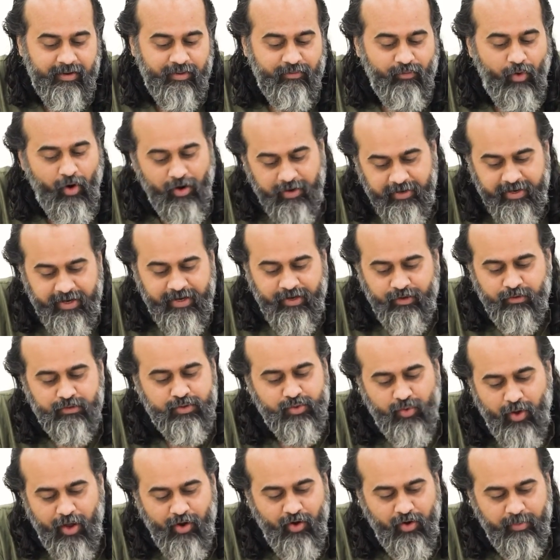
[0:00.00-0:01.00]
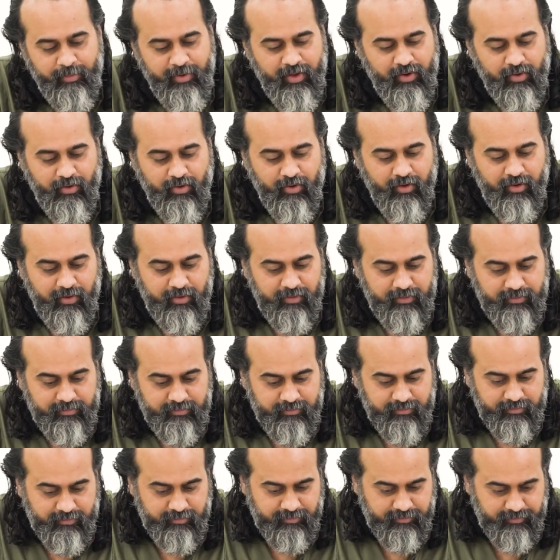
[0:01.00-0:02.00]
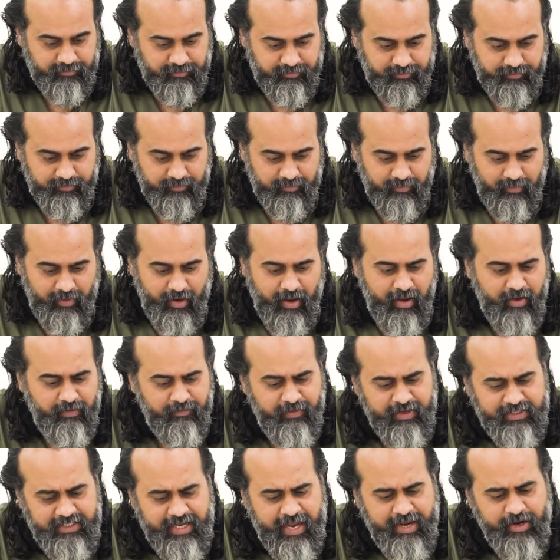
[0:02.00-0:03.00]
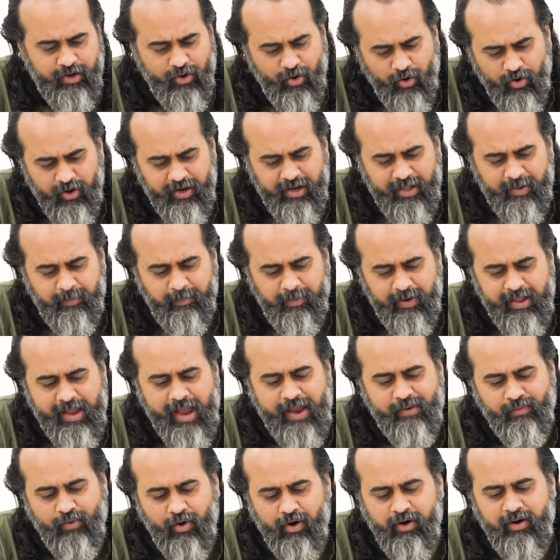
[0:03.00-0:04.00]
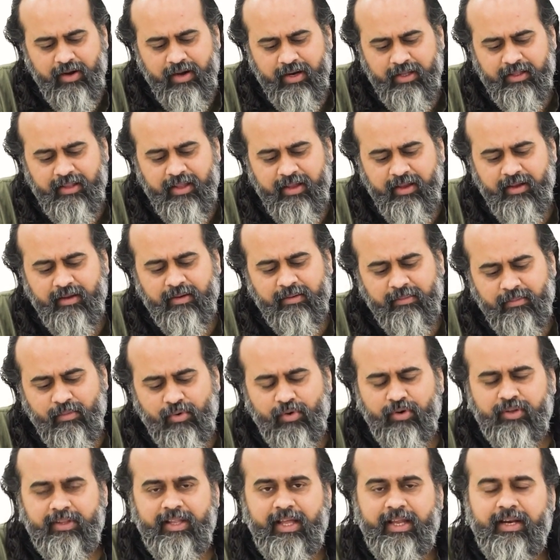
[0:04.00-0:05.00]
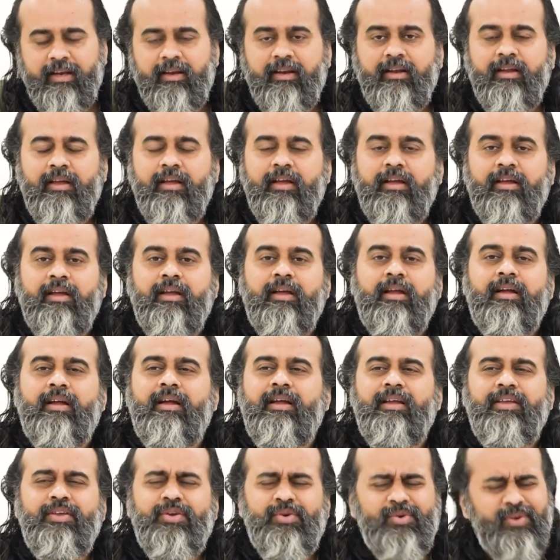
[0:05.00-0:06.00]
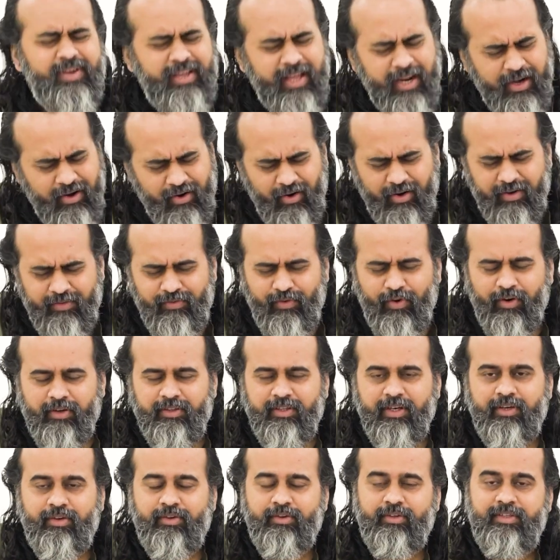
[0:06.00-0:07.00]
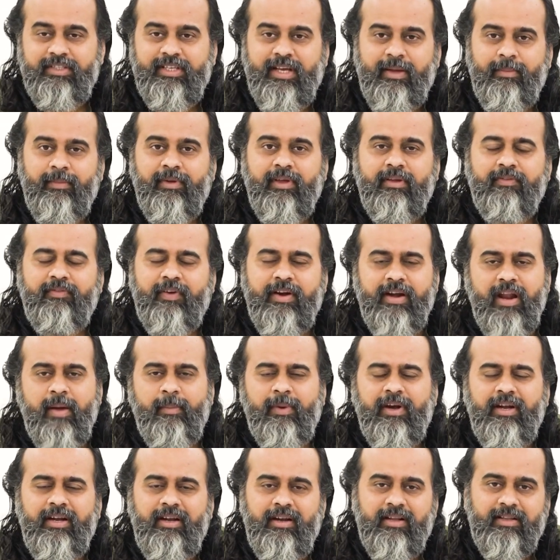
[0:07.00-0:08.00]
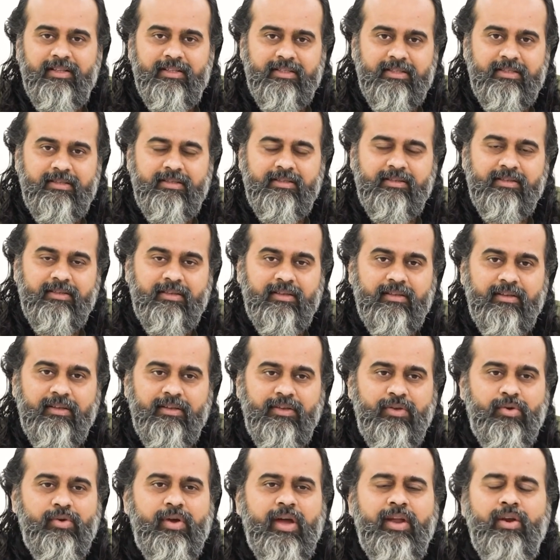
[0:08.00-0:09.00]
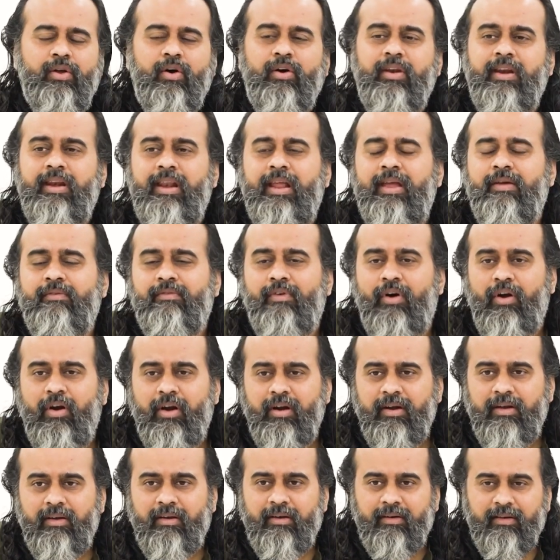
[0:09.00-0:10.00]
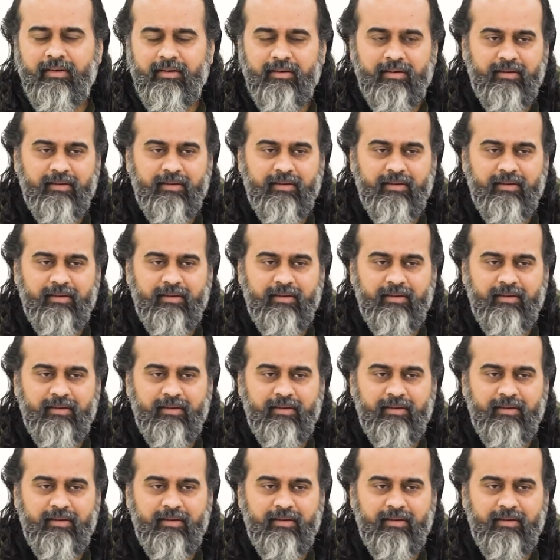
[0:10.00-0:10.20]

Wanting to swallow me whole, which I know deeply, I want nothing more than. You cannot want the truth, Jemmy. Fundamentals. You can only want